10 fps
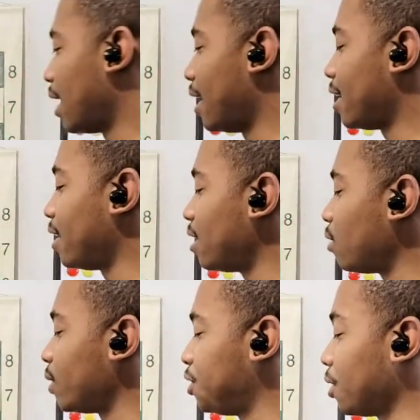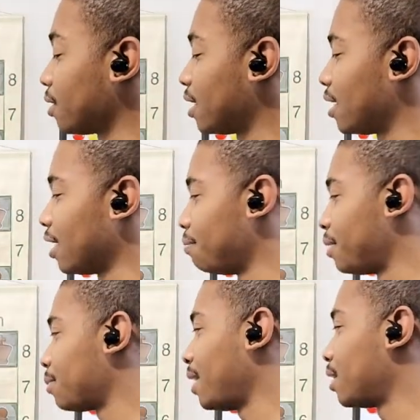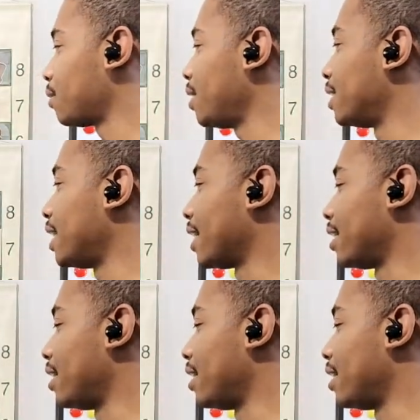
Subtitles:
And I know what y'all thinking. Bishop A3 attacking a